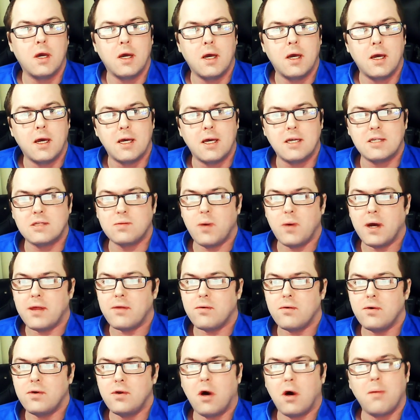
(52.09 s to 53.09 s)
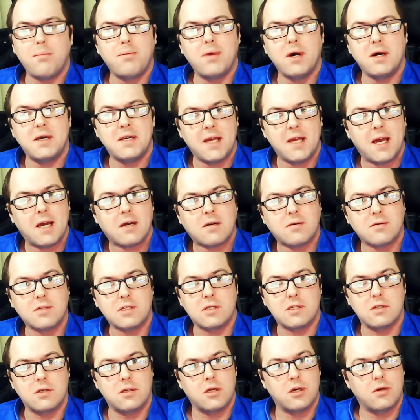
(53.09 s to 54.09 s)
is whether or not Bernie
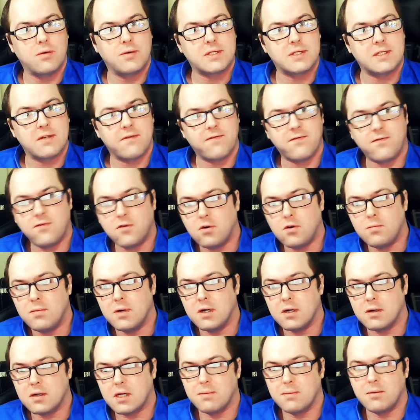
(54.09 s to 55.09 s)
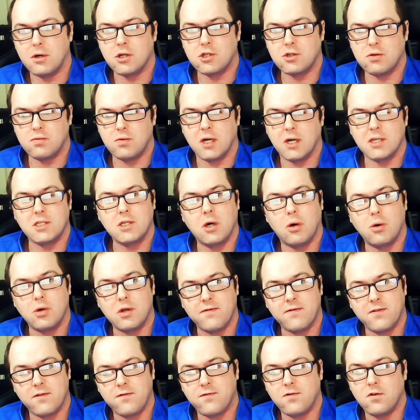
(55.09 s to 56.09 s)
Ecclestone, who is the former commercial rights holder
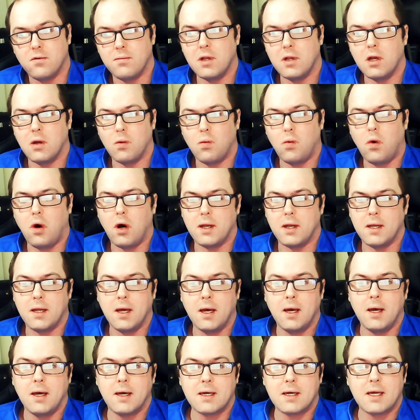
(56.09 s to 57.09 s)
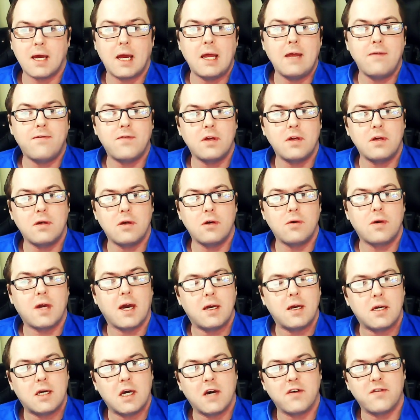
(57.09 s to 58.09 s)
for Formula 1, gave the
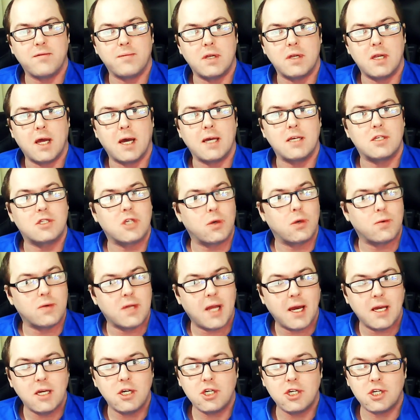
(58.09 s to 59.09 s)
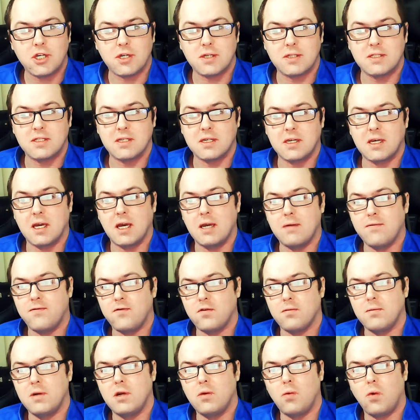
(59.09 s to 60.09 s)
UK government a donation to keep
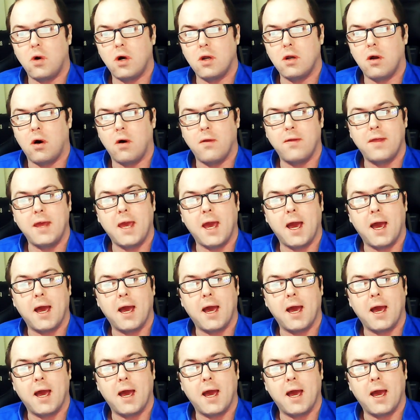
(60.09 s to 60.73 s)
Formula 1 on the air